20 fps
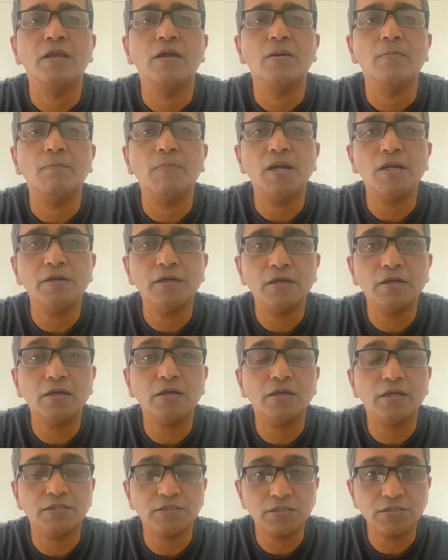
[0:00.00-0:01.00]

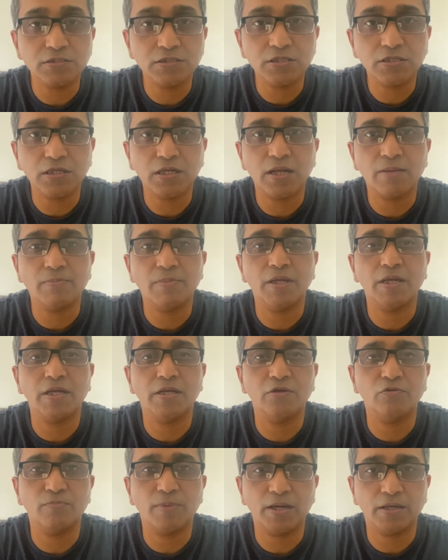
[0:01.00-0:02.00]
multidrug-resistant
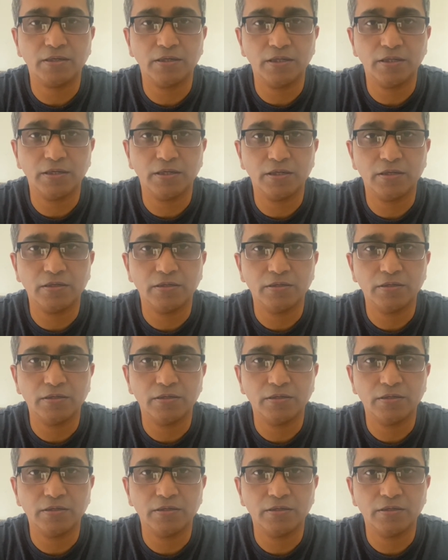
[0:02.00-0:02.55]
gram-negative bacteria.